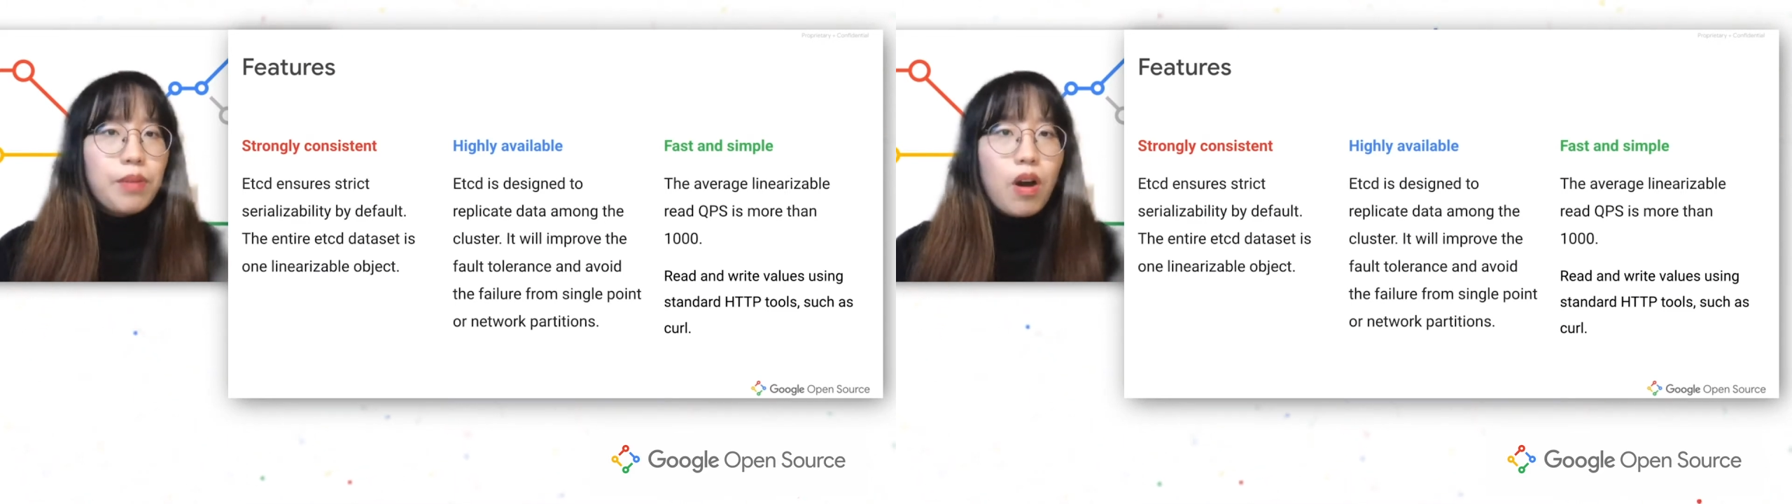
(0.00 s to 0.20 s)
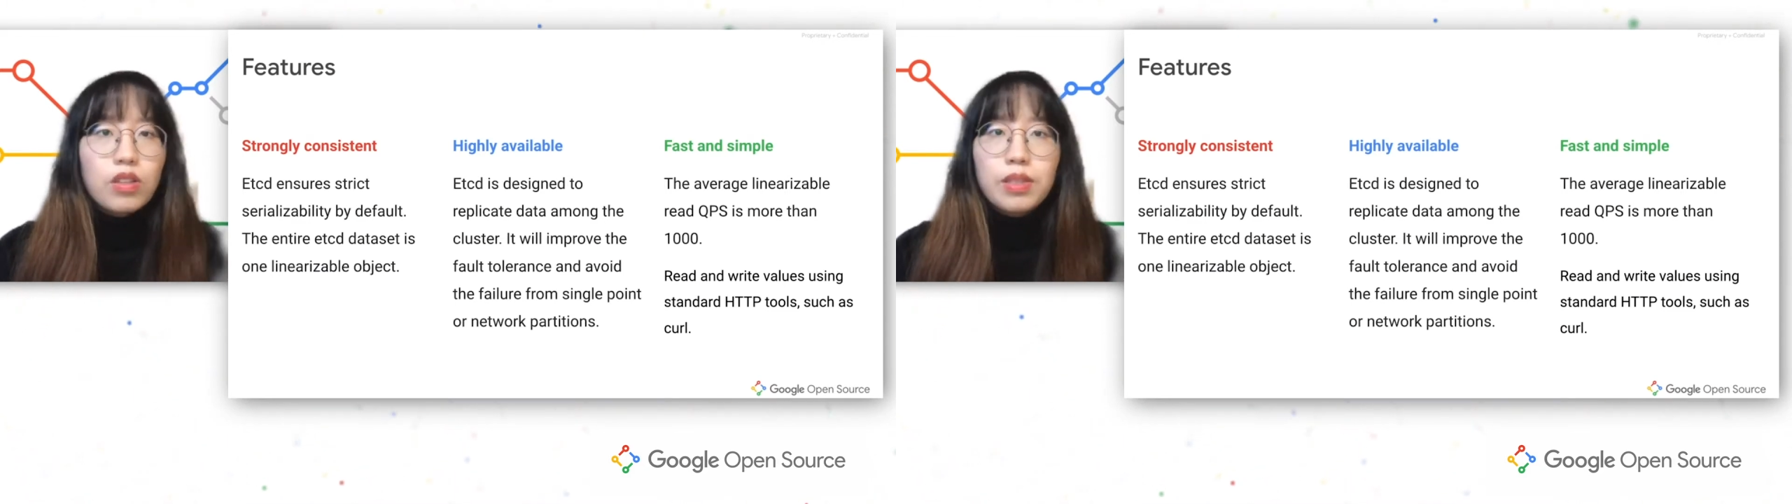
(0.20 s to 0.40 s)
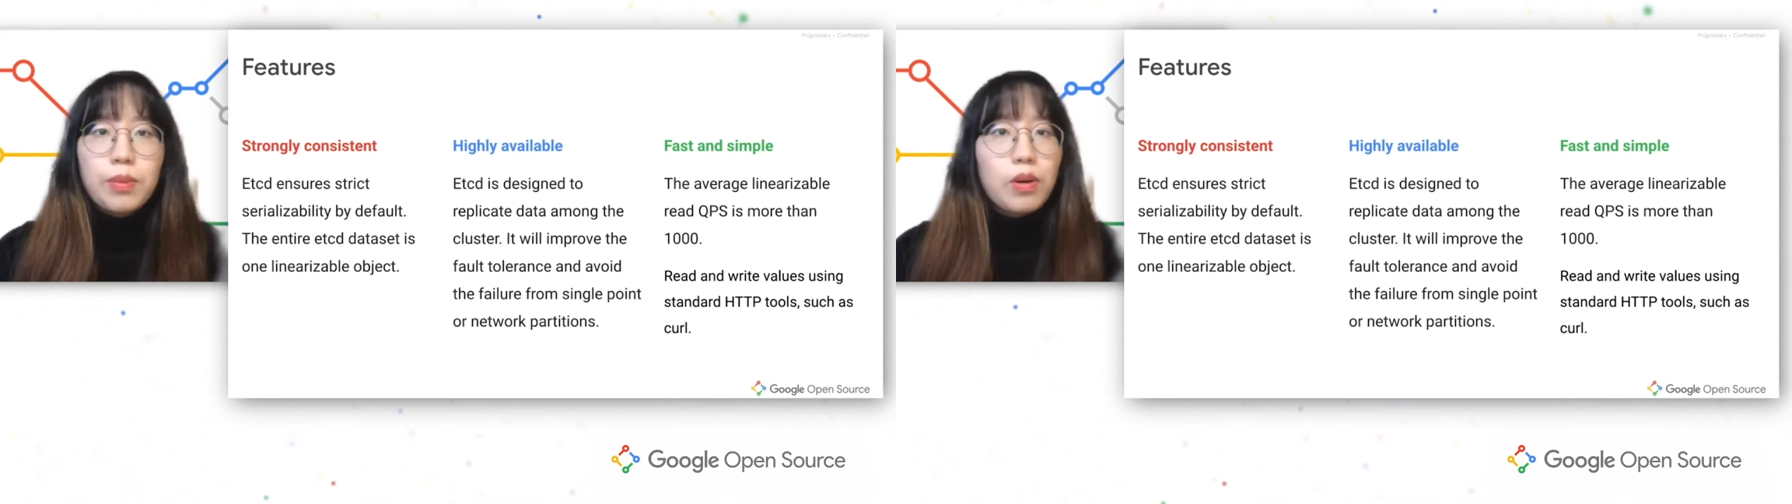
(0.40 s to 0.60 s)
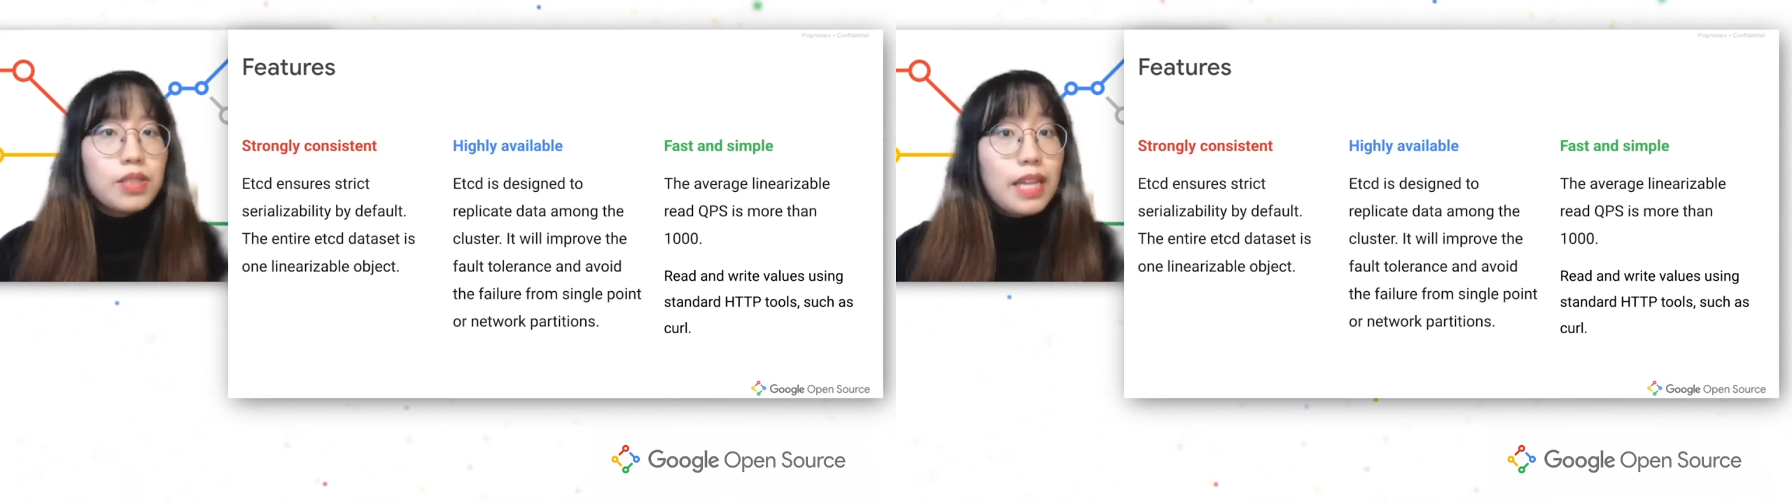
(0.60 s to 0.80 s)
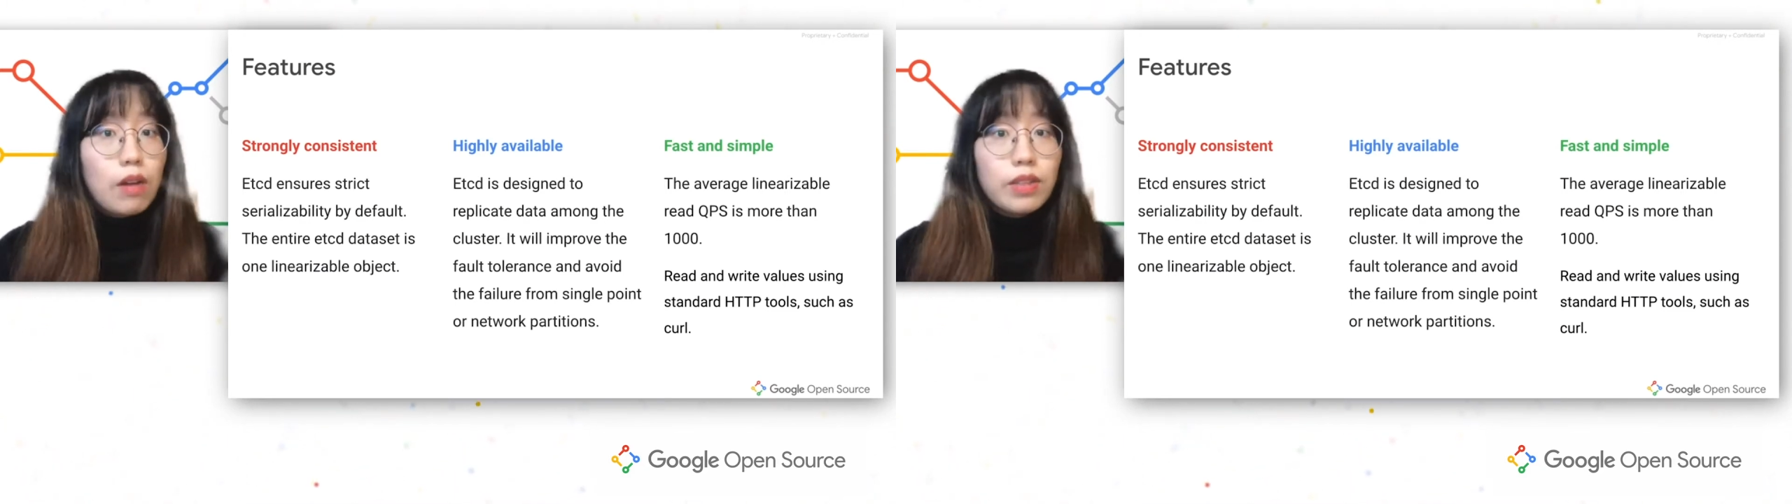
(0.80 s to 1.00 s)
possible stale